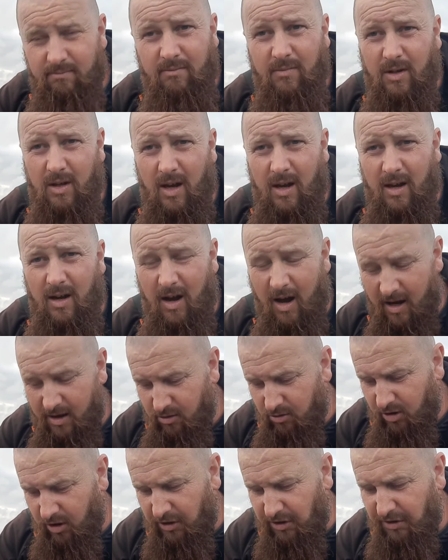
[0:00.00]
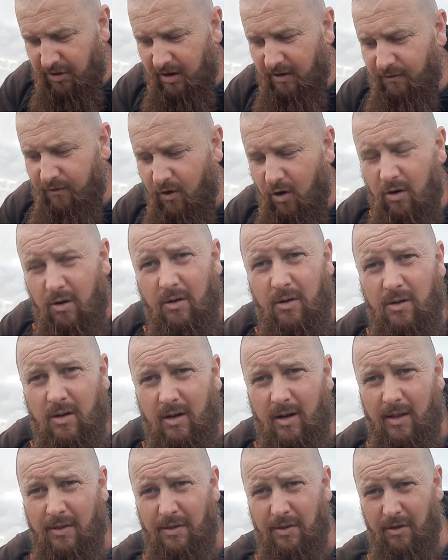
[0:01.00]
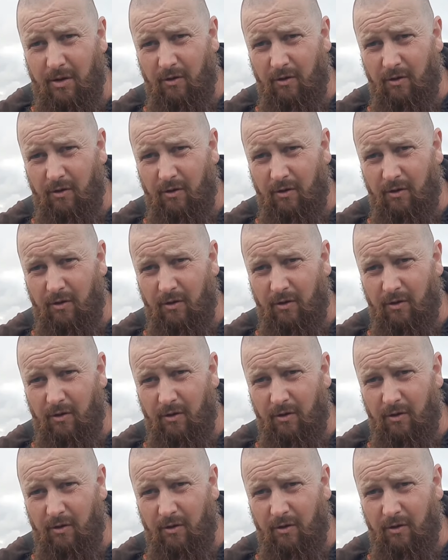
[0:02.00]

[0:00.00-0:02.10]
yeah, I use a 3 foot length